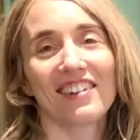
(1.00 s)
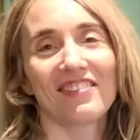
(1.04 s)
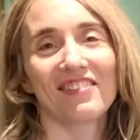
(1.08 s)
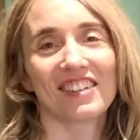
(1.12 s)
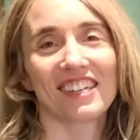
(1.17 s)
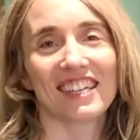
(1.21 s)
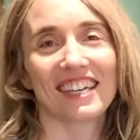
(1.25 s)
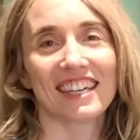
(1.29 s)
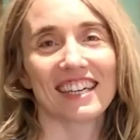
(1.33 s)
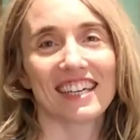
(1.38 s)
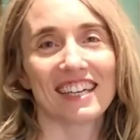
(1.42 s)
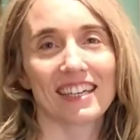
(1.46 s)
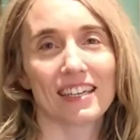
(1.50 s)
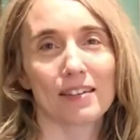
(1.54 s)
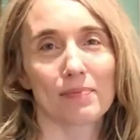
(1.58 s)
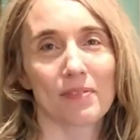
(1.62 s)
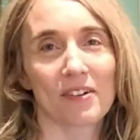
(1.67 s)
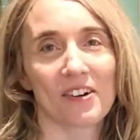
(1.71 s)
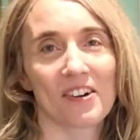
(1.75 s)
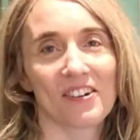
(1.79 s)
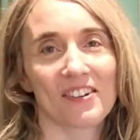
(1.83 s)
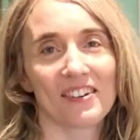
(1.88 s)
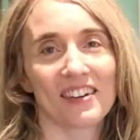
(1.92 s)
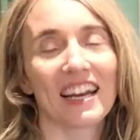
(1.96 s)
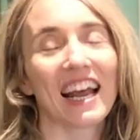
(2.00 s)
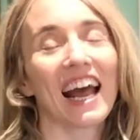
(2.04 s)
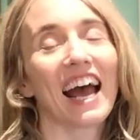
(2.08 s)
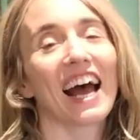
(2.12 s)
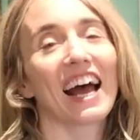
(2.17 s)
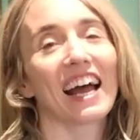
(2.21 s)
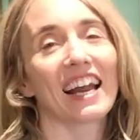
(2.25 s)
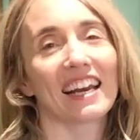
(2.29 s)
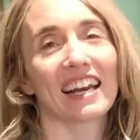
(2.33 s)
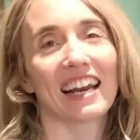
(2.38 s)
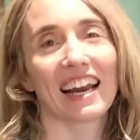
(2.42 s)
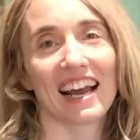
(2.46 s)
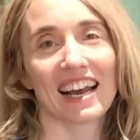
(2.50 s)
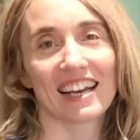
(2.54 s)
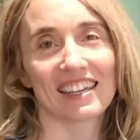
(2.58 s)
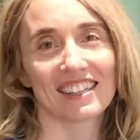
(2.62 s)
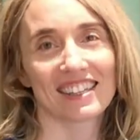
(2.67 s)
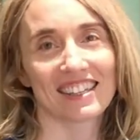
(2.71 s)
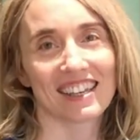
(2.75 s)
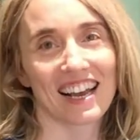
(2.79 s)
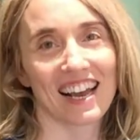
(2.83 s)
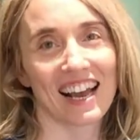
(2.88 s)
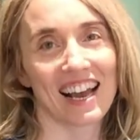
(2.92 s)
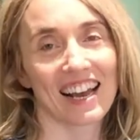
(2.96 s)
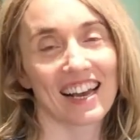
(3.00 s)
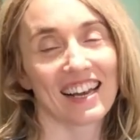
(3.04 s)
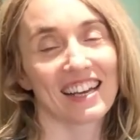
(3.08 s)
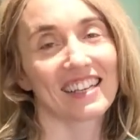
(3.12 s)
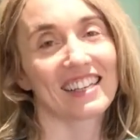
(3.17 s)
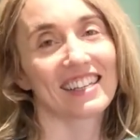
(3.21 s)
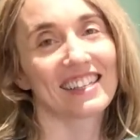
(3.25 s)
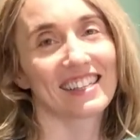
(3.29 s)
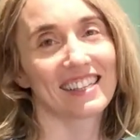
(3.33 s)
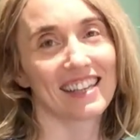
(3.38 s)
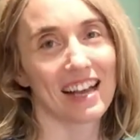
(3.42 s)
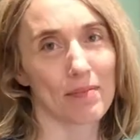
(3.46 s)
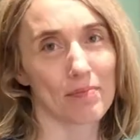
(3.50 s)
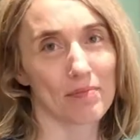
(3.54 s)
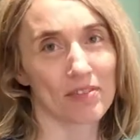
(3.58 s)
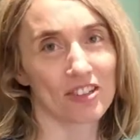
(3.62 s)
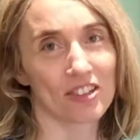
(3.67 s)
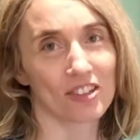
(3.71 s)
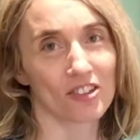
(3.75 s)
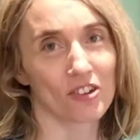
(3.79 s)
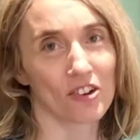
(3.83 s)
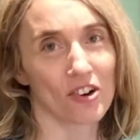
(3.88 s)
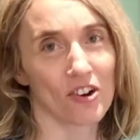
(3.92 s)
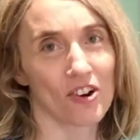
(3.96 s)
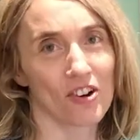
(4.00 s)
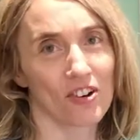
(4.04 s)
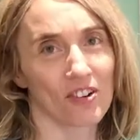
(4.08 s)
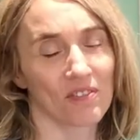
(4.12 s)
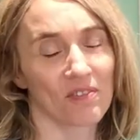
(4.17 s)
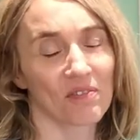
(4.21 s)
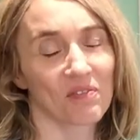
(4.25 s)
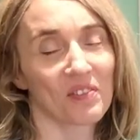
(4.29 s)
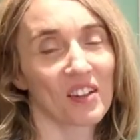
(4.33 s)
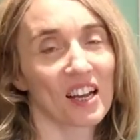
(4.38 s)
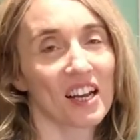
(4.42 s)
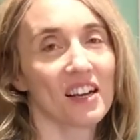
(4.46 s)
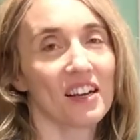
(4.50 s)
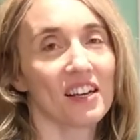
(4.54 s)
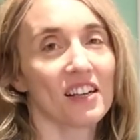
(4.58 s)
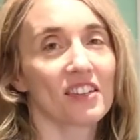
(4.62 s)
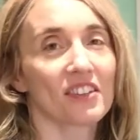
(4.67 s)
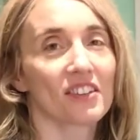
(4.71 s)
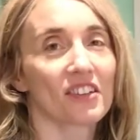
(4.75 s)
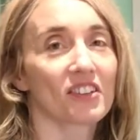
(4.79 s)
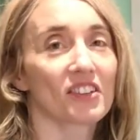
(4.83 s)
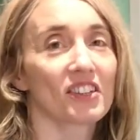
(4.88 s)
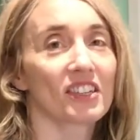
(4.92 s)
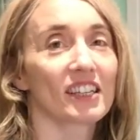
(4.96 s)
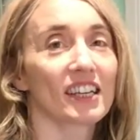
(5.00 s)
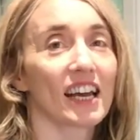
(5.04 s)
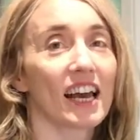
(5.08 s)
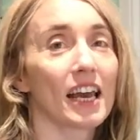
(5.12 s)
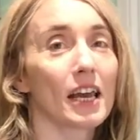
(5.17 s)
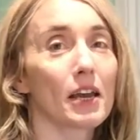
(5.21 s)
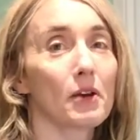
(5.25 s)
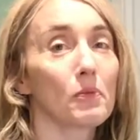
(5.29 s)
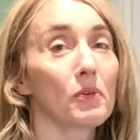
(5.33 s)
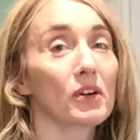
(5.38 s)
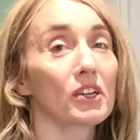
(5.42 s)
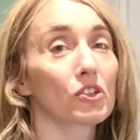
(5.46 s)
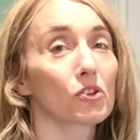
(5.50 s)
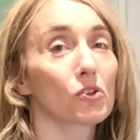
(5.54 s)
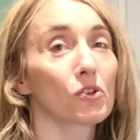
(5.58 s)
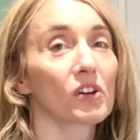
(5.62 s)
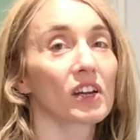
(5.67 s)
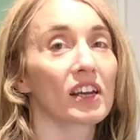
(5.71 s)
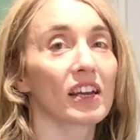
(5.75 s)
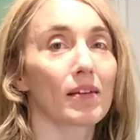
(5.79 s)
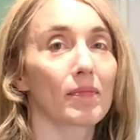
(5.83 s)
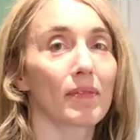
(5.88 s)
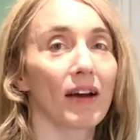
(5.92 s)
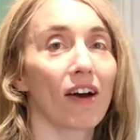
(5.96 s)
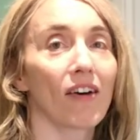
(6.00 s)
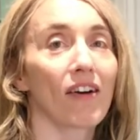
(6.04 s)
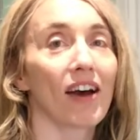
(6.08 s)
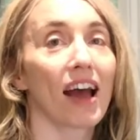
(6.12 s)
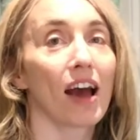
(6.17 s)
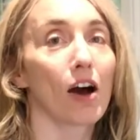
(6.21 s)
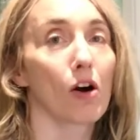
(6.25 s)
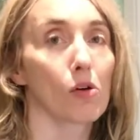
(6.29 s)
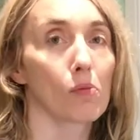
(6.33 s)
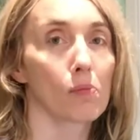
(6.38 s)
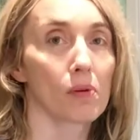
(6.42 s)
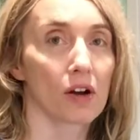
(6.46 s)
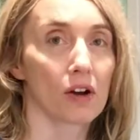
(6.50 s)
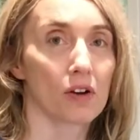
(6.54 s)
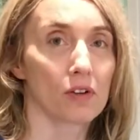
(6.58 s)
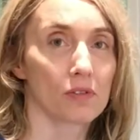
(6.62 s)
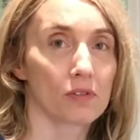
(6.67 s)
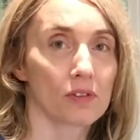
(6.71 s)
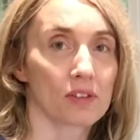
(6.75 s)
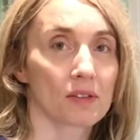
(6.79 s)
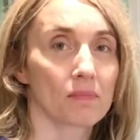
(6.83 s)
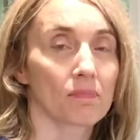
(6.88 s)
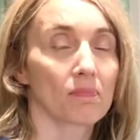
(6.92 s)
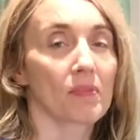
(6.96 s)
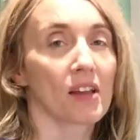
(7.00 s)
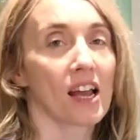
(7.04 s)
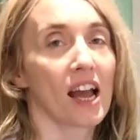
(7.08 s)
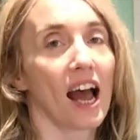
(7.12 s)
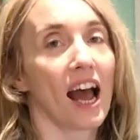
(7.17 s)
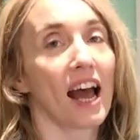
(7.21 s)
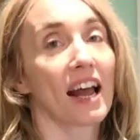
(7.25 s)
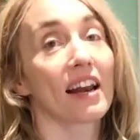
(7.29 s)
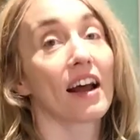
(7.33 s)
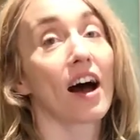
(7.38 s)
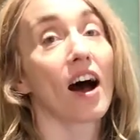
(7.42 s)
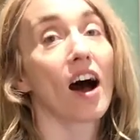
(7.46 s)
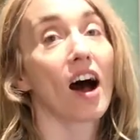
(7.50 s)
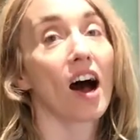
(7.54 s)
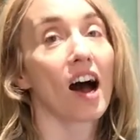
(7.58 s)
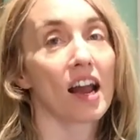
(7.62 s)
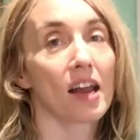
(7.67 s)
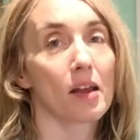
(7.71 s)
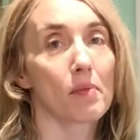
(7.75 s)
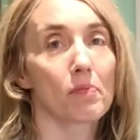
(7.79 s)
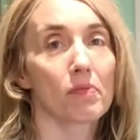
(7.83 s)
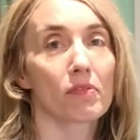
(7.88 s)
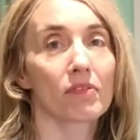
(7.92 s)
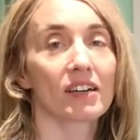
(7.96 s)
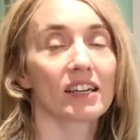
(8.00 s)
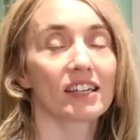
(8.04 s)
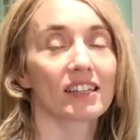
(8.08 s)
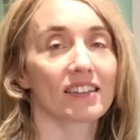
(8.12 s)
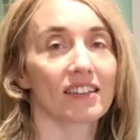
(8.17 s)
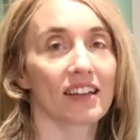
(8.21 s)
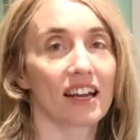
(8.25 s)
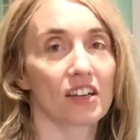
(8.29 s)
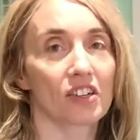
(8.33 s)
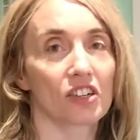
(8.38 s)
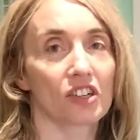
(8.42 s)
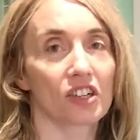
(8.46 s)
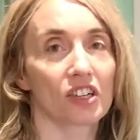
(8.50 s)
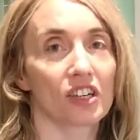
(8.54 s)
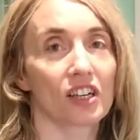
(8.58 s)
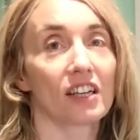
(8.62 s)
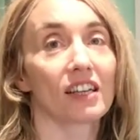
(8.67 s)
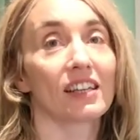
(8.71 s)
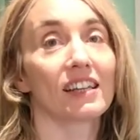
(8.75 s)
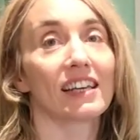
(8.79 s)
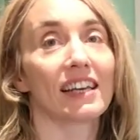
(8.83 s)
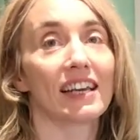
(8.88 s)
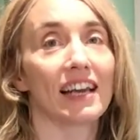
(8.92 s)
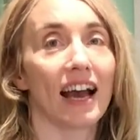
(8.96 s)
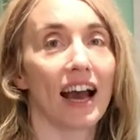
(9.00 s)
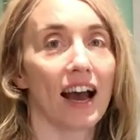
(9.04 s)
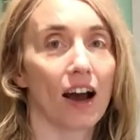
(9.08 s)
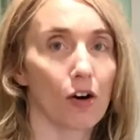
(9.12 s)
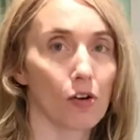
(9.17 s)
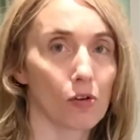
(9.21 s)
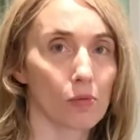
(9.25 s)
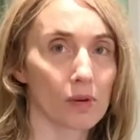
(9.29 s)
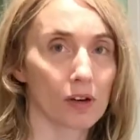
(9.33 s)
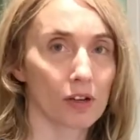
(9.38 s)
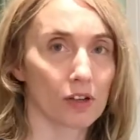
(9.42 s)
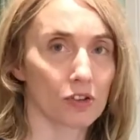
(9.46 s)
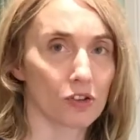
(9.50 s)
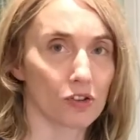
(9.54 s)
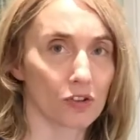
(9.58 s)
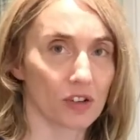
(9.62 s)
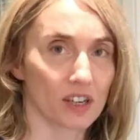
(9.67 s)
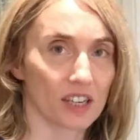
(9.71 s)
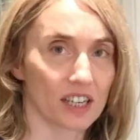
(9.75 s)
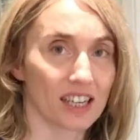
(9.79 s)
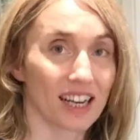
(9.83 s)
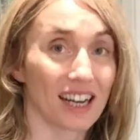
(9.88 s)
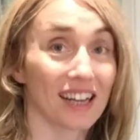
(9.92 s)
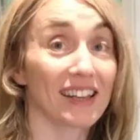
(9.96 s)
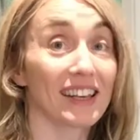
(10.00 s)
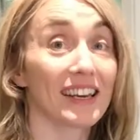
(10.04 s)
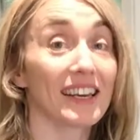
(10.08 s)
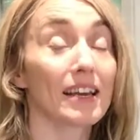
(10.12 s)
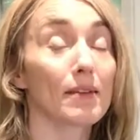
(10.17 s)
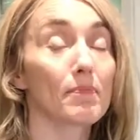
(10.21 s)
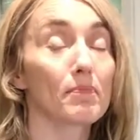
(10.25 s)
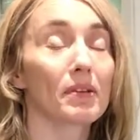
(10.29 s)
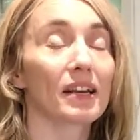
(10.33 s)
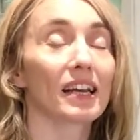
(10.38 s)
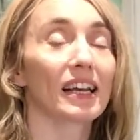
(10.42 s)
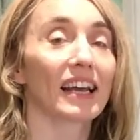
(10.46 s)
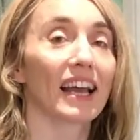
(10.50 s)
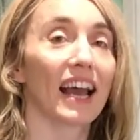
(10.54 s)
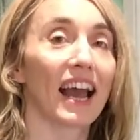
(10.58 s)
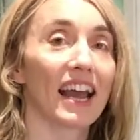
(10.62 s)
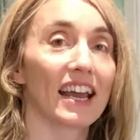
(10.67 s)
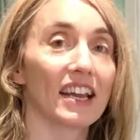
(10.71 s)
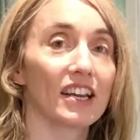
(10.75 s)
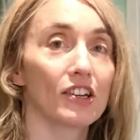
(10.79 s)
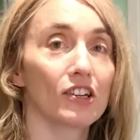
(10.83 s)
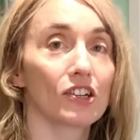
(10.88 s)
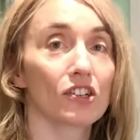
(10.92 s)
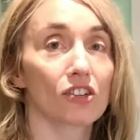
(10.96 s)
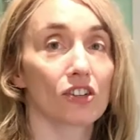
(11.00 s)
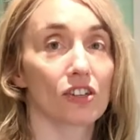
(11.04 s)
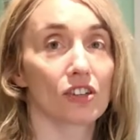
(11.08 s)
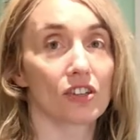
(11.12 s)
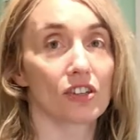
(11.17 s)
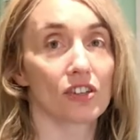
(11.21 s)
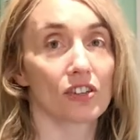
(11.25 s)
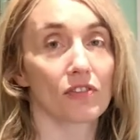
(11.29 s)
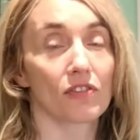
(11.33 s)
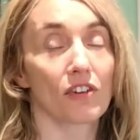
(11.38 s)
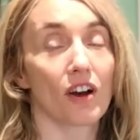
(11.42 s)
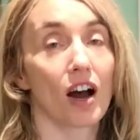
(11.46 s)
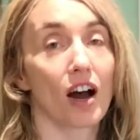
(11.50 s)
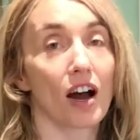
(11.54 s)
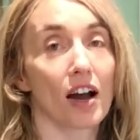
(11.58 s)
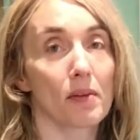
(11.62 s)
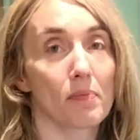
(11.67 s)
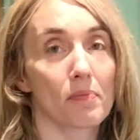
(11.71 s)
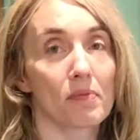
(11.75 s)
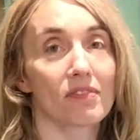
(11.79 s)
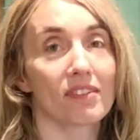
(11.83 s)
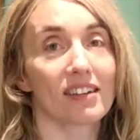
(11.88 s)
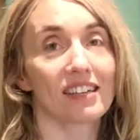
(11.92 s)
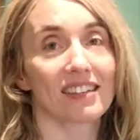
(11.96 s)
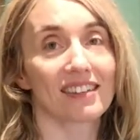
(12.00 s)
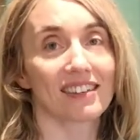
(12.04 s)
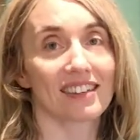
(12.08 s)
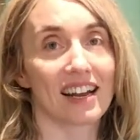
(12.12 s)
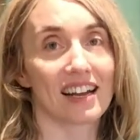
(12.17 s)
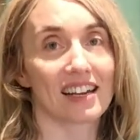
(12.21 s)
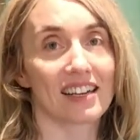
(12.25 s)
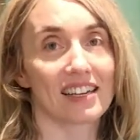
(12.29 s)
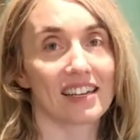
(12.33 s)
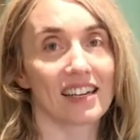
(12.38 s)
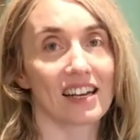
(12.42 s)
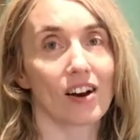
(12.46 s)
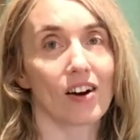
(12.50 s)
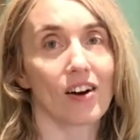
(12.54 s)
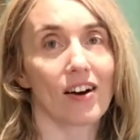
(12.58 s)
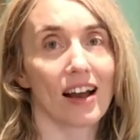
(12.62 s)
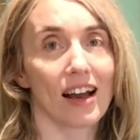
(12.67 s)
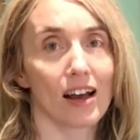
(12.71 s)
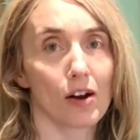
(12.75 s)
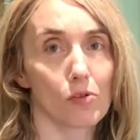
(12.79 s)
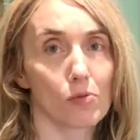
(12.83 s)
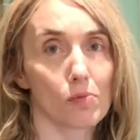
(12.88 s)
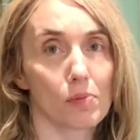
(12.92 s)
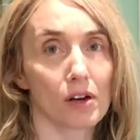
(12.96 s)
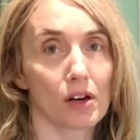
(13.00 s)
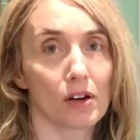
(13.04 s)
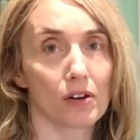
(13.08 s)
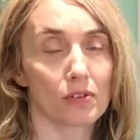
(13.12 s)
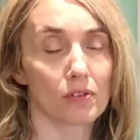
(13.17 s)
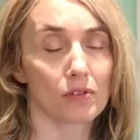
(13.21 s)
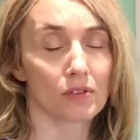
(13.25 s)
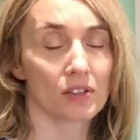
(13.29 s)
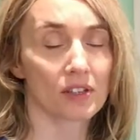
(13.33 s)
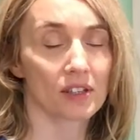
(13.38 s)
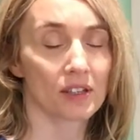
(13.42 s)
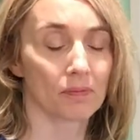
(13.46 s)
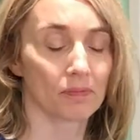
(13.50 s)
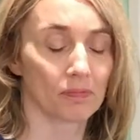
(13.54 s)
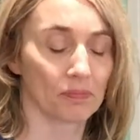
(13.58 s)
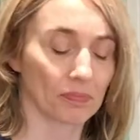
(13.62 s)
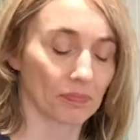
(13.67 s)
Jeannie and let's get Zebra strong. So today we're talking about elbows and hyperextension at the elbow joint and the implications of hyperextending our elbows.